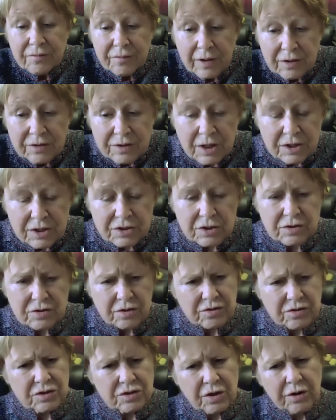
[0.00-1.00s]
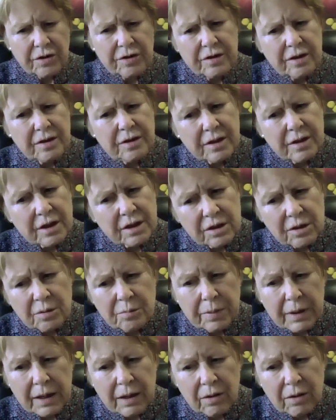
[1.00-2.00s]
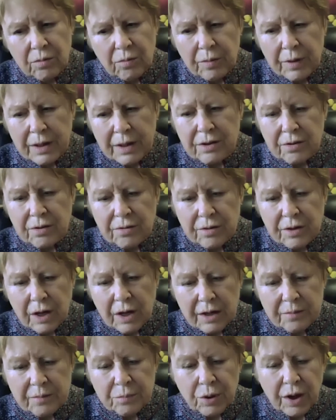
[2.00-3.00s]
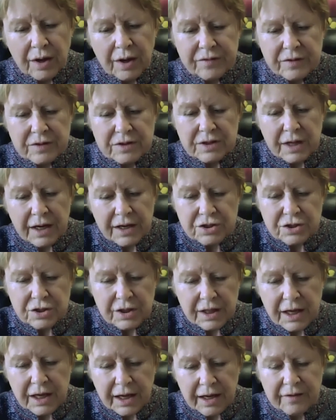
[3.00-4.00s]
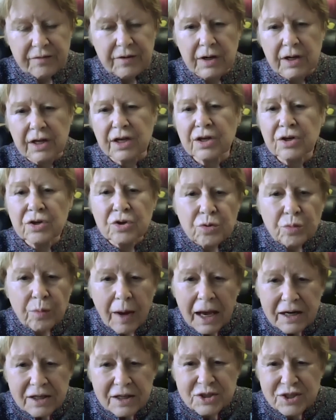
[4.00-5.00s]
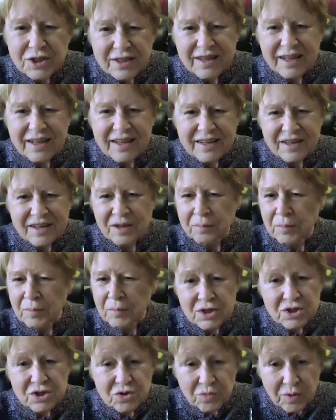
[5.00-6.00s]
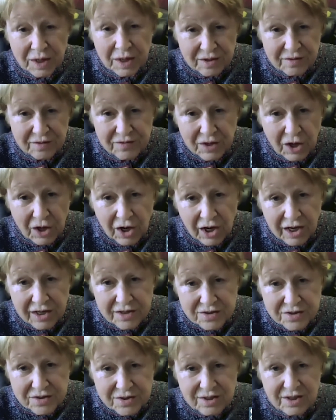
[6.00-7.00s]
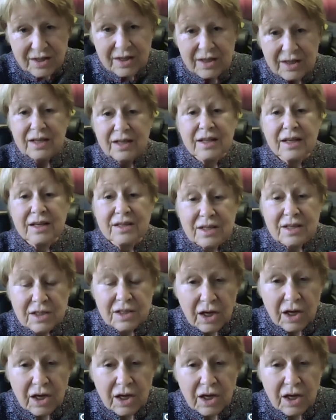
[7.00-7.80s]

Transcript: foundations are starting to think about whether nonprofits actually have an indirect, an administrative cost. They did